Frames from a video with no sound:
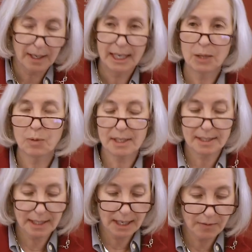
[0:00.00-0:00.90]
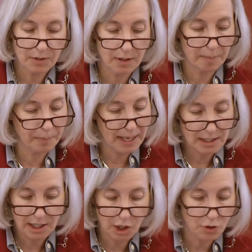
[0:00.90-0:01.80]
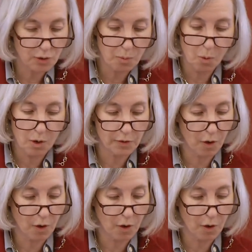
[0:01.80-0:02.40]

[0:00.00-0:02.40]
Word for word: He received the Best Teacher Award,